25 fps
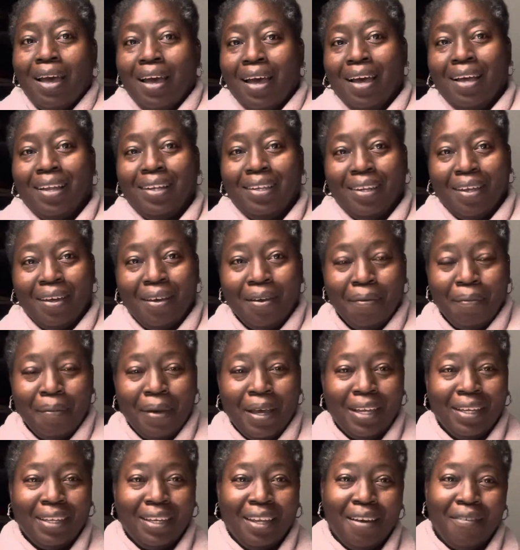Hello,
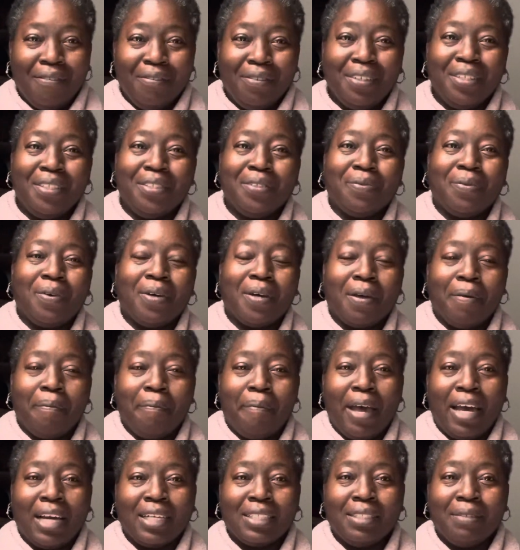my lovelies.
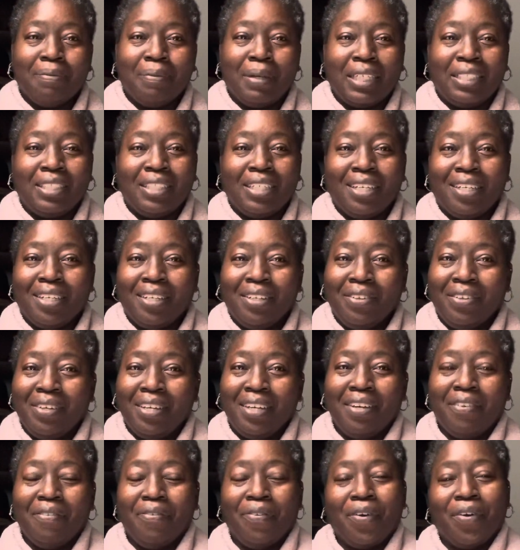Welcome back to my channel.
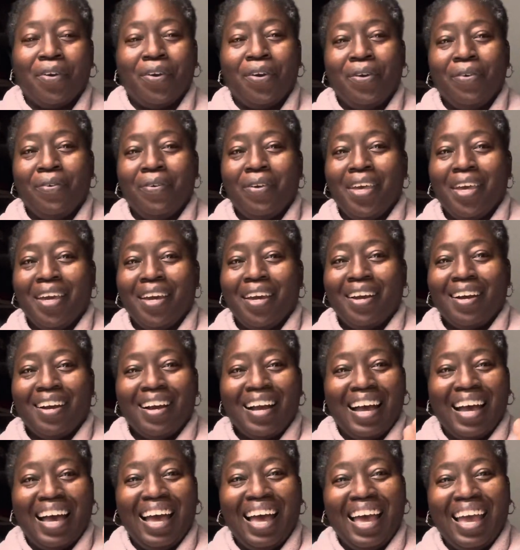And if you're new here,
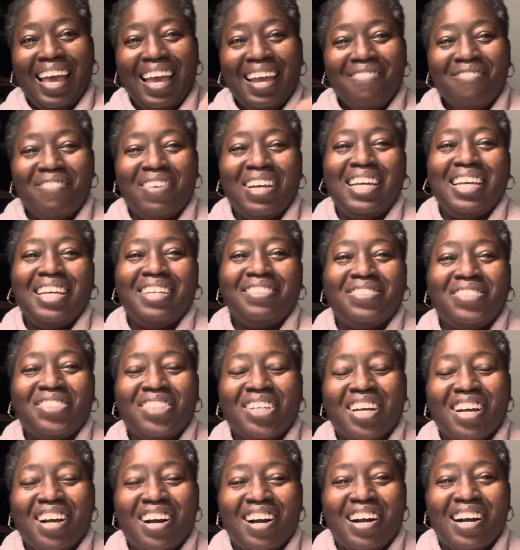hi, my name's
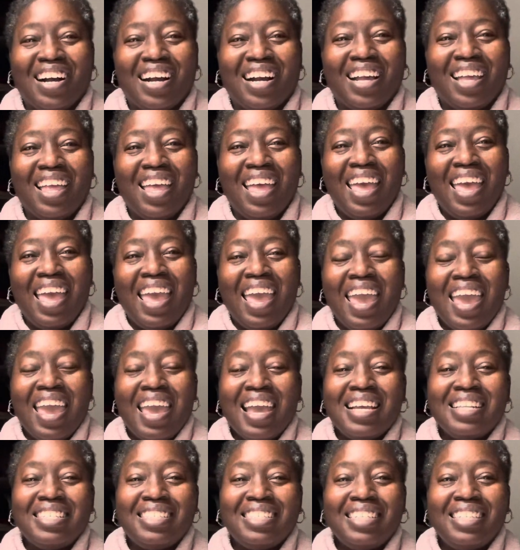Jakara.
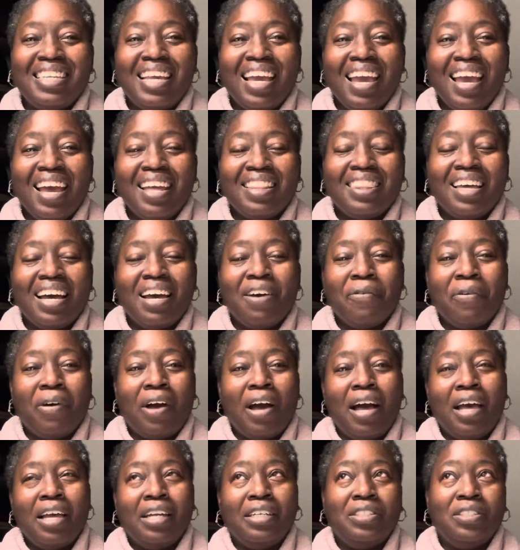And today I thought
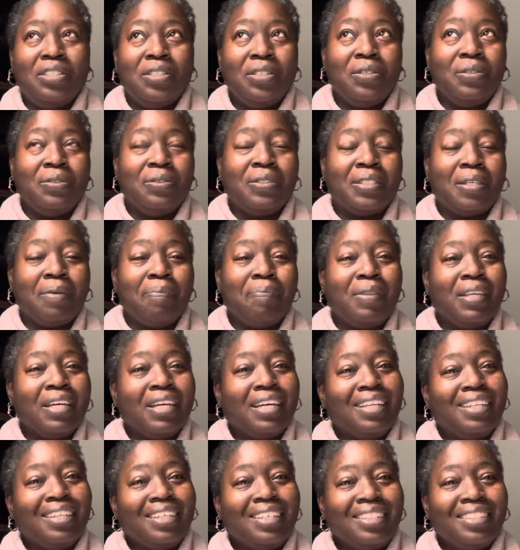I'd do
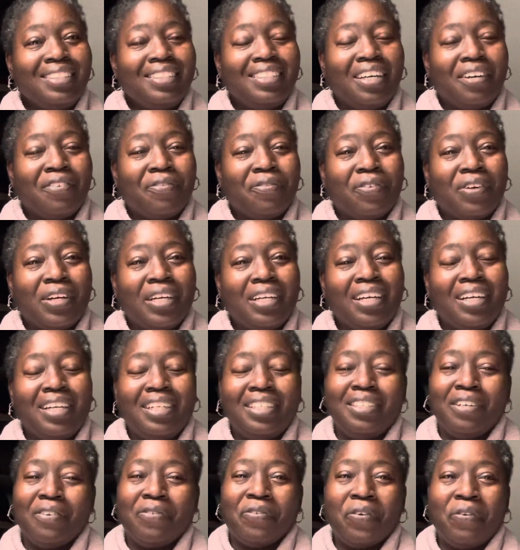something a little different,
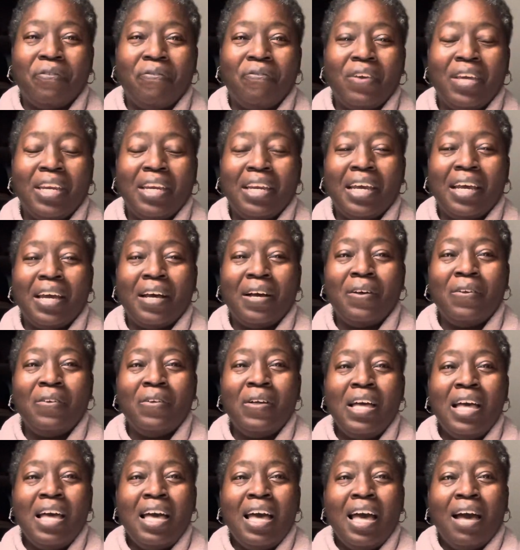a different
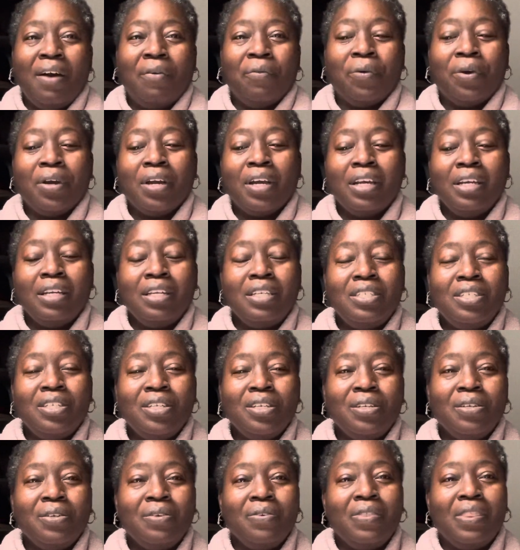video. We're going to
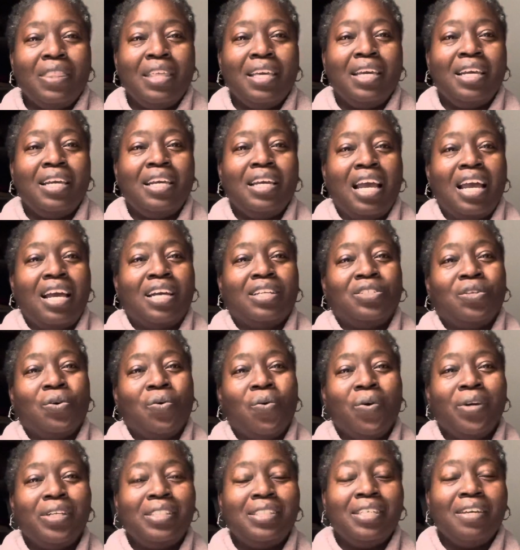do the
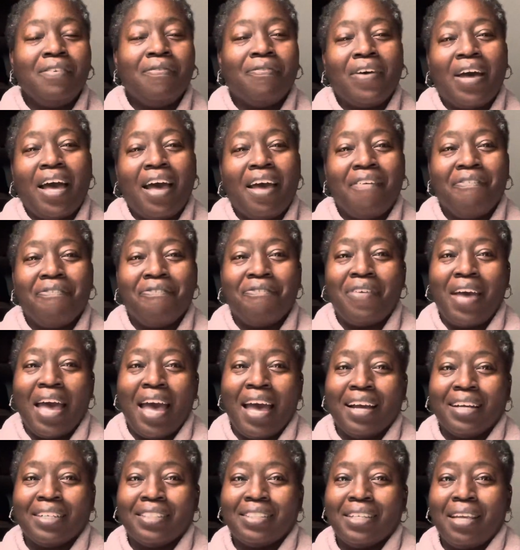25
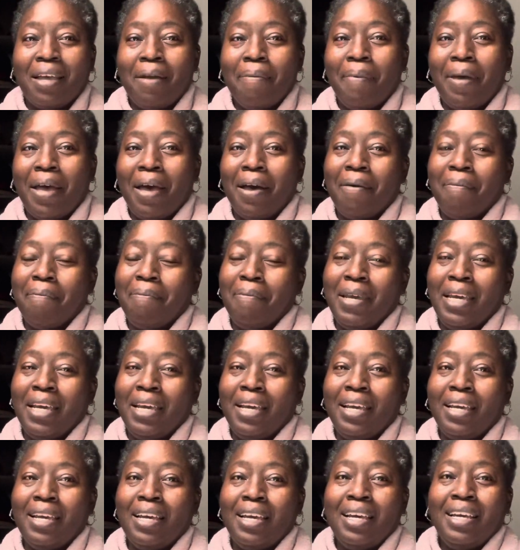facts about
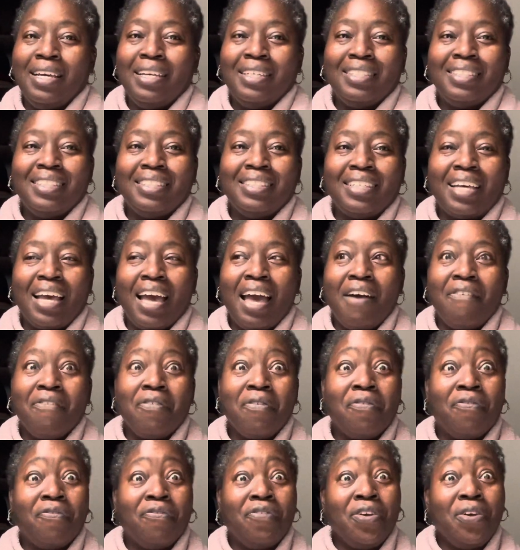me since I
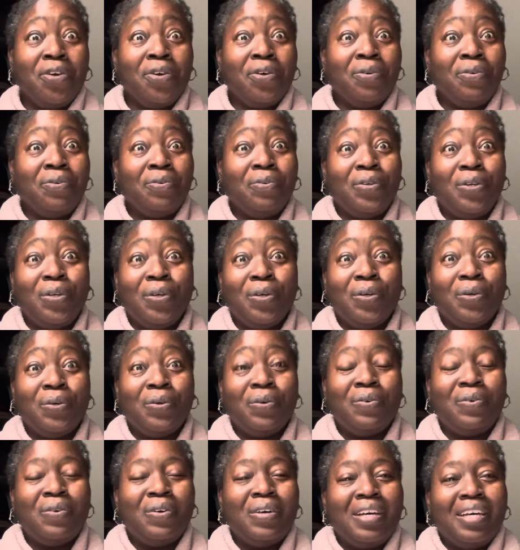have a few
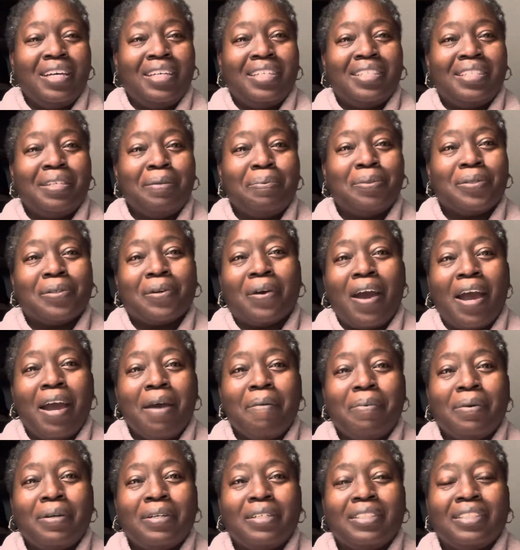new
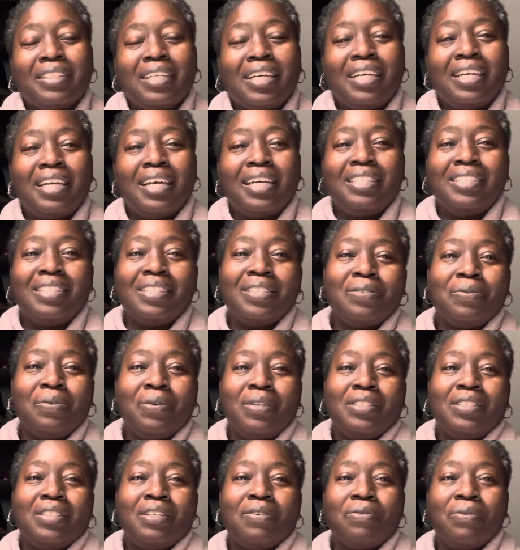subscribers and I just
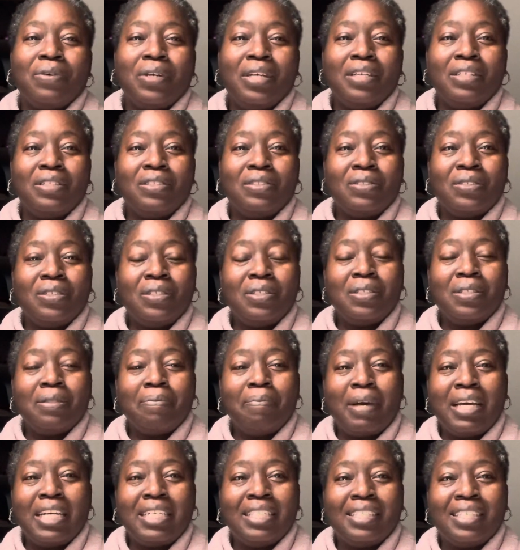wanted to reintroduce
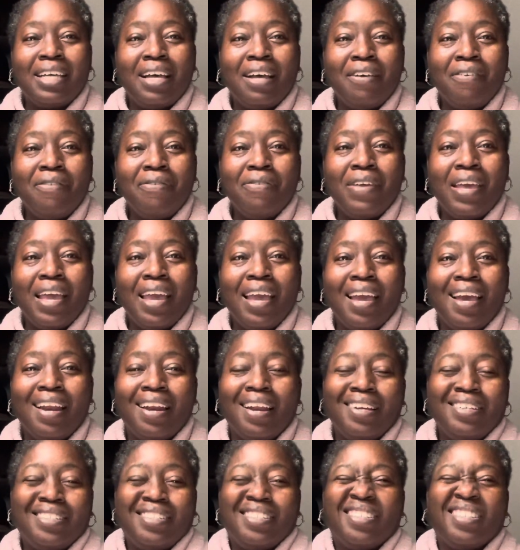myself
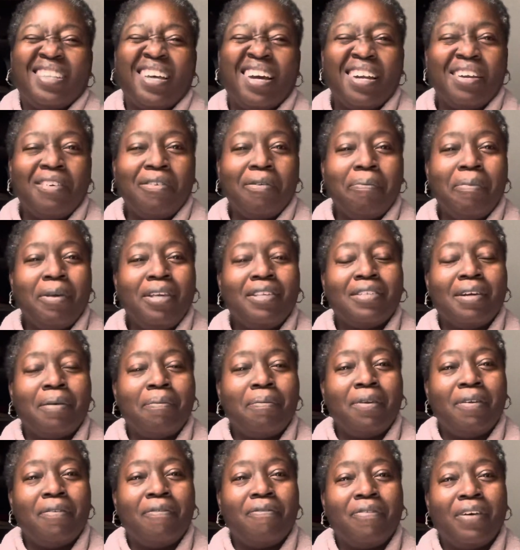and I just thought it would be
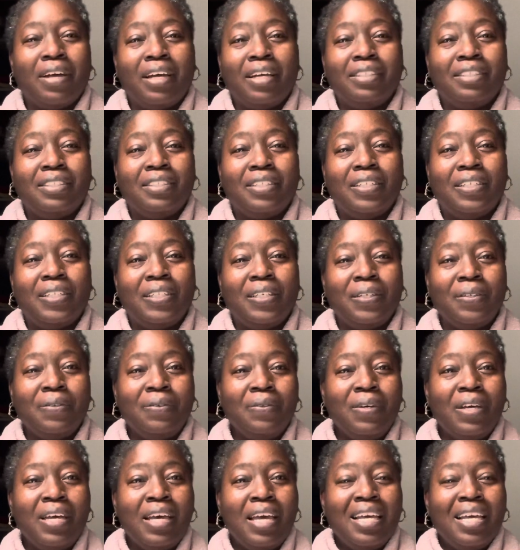something fun to do.